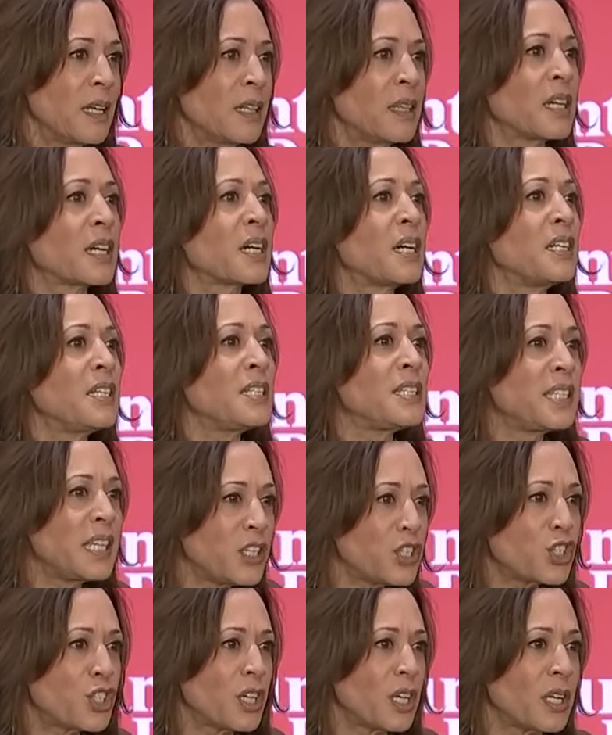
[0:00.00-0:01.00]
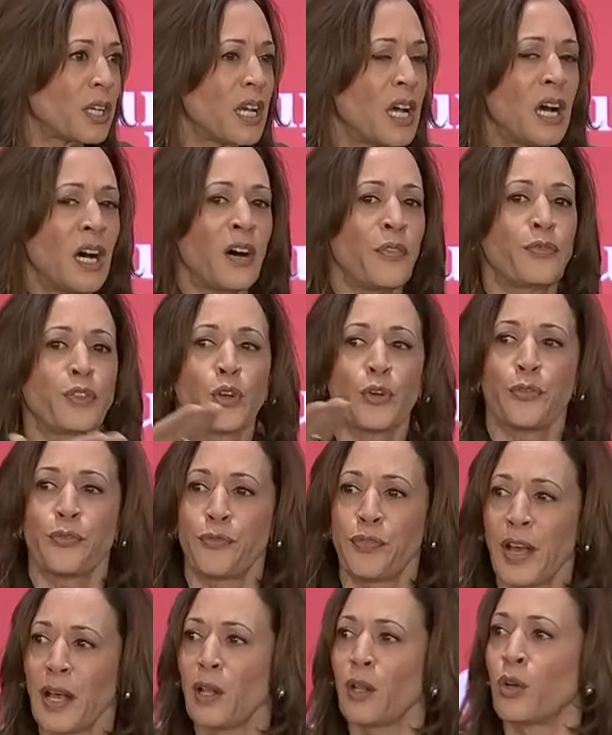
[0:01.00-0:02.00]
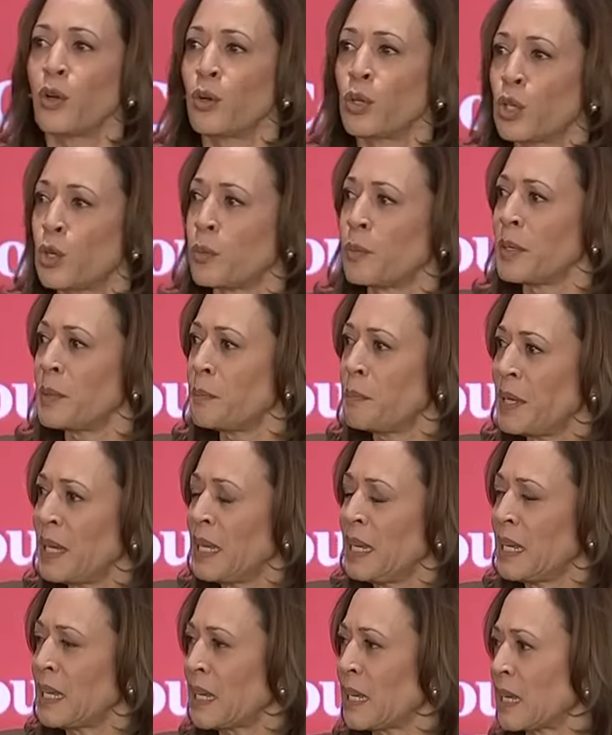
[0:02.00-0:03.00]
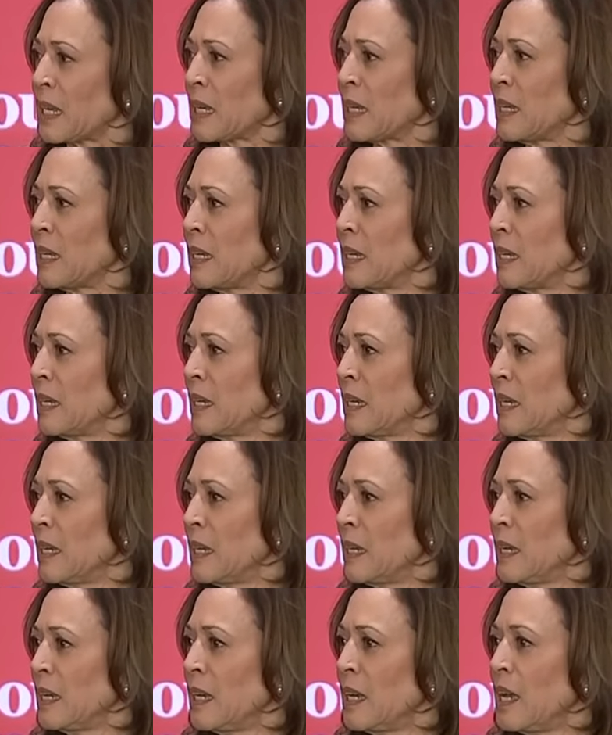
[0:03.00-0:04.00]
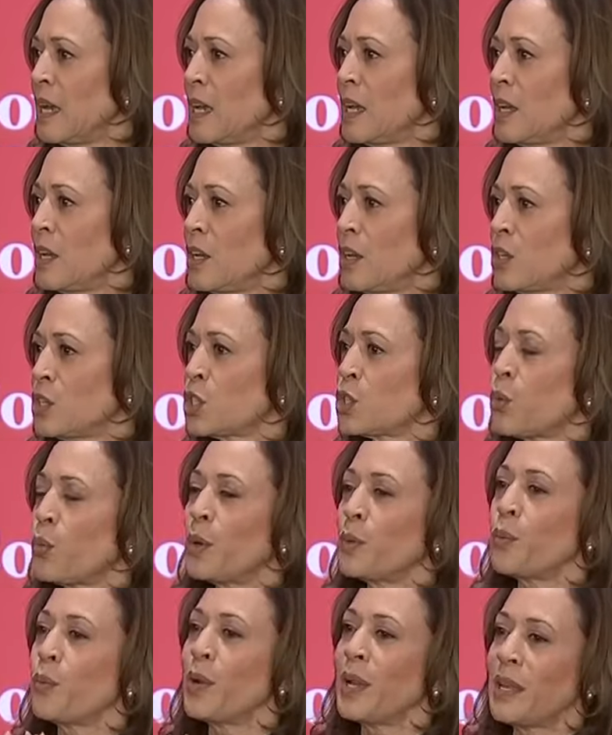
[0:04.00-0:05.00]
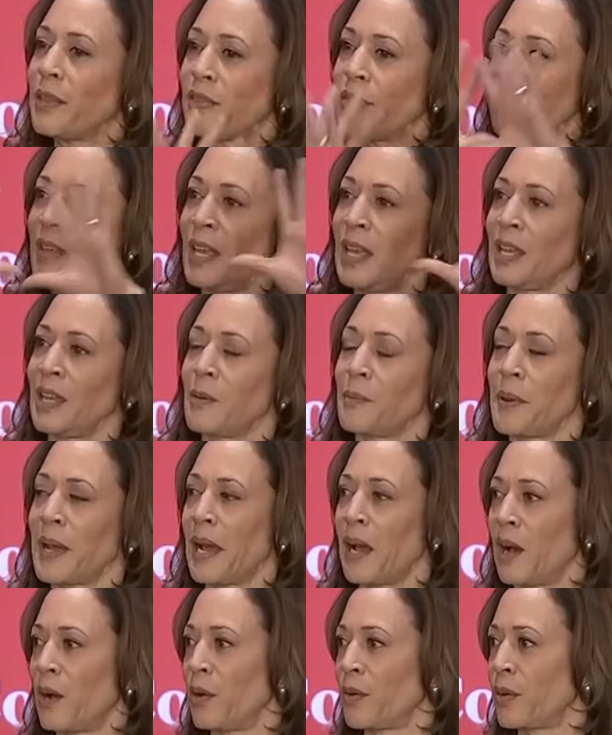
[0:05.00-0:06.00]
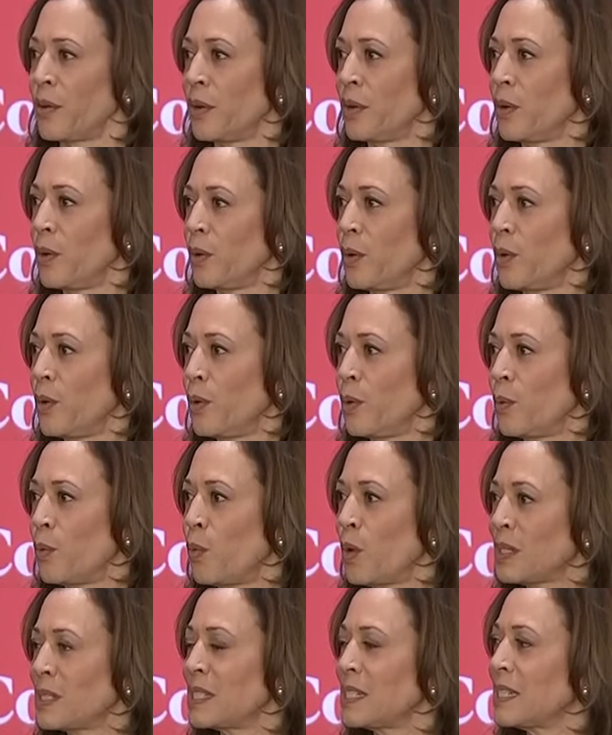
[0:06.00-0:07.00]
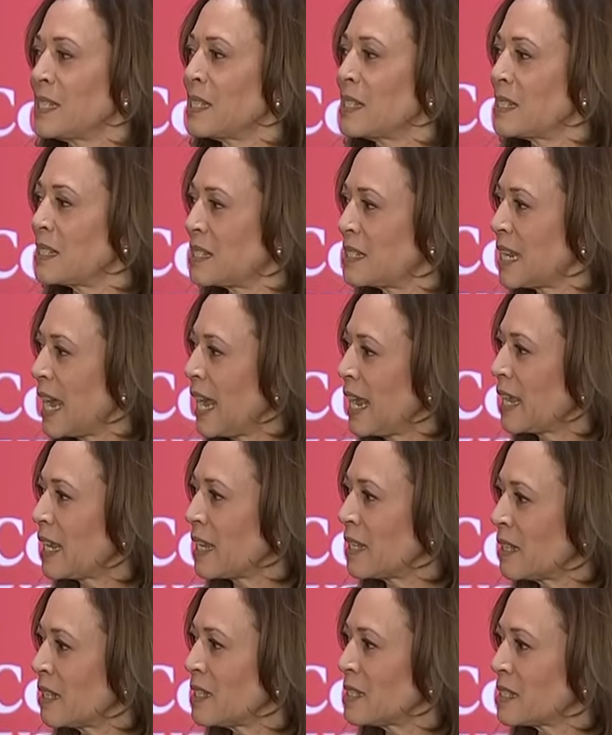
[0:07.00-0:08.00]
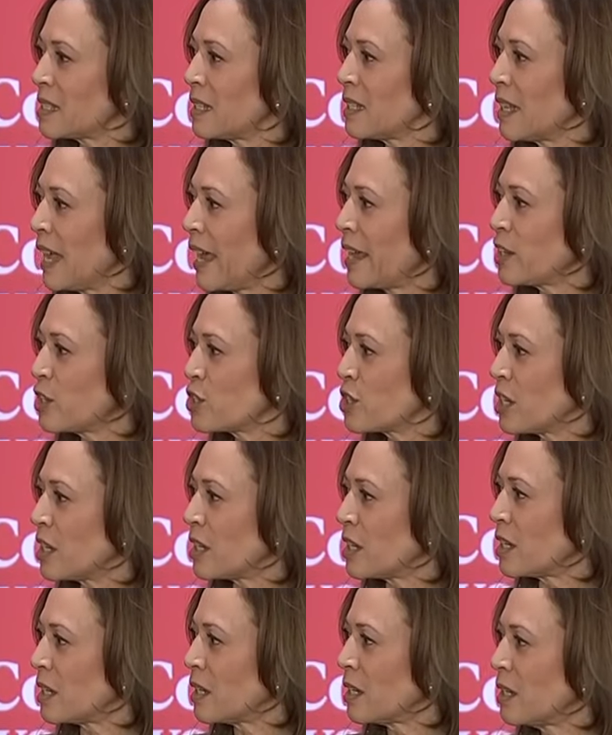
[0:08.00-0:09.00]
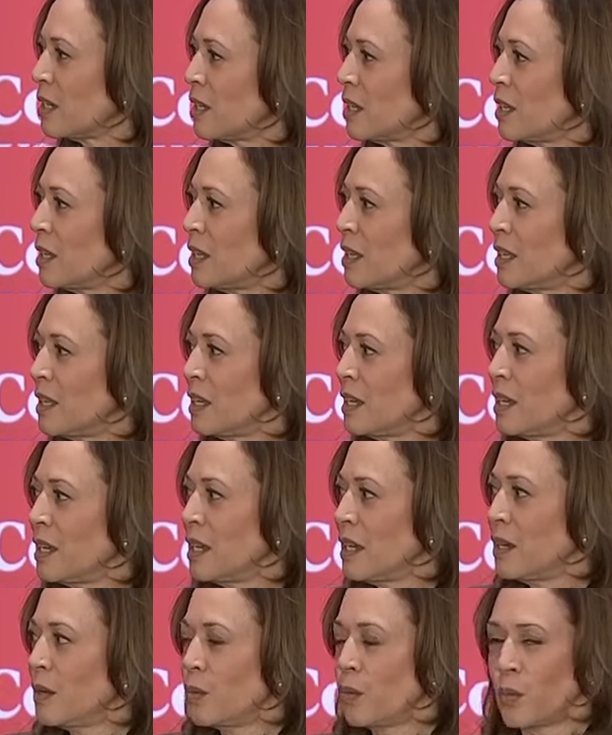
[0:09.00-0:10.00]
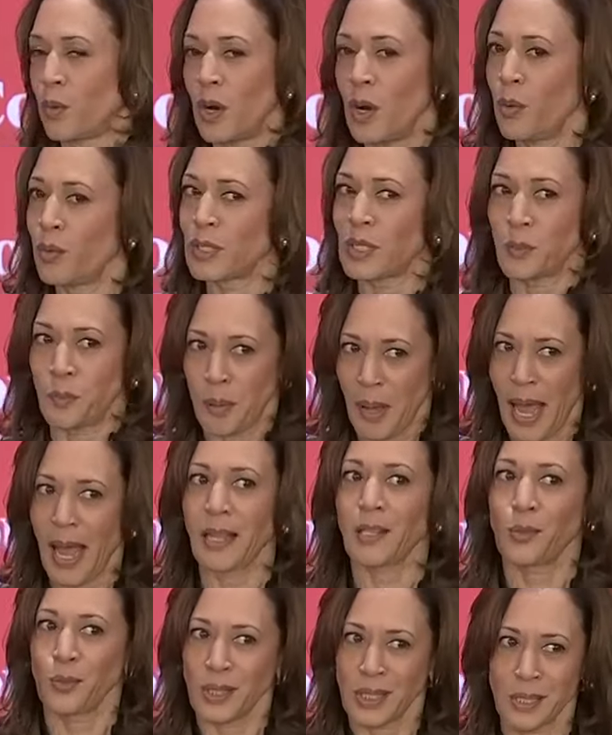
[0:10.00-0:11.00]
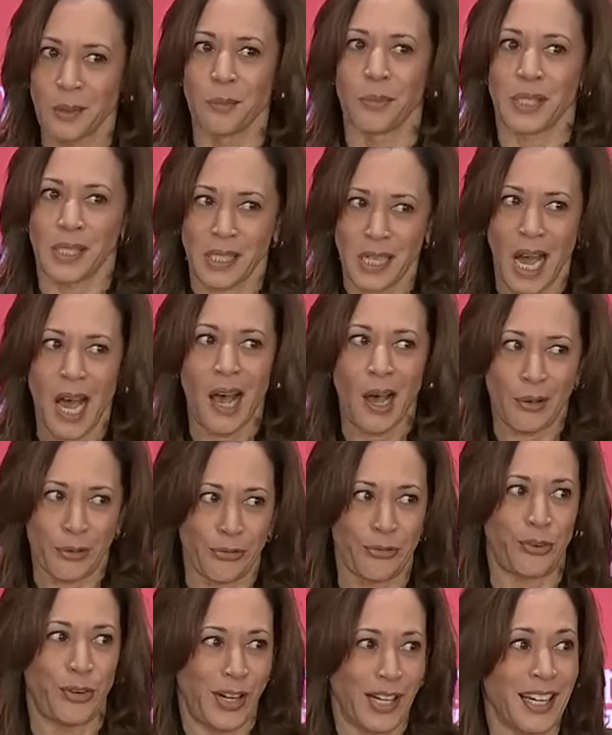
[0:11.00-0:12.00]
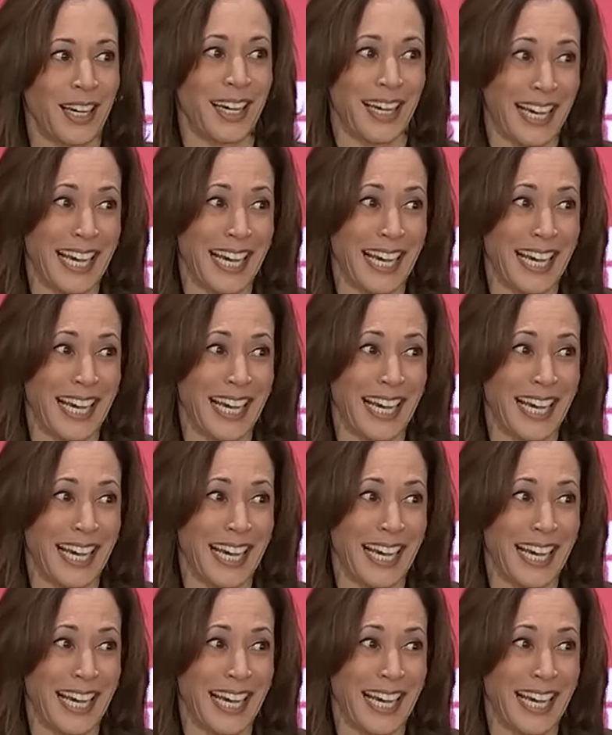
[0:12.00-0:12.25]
the condition of your fellow human being. So when we think about what's at stake in this election? Whoa, it's packed with some stuff.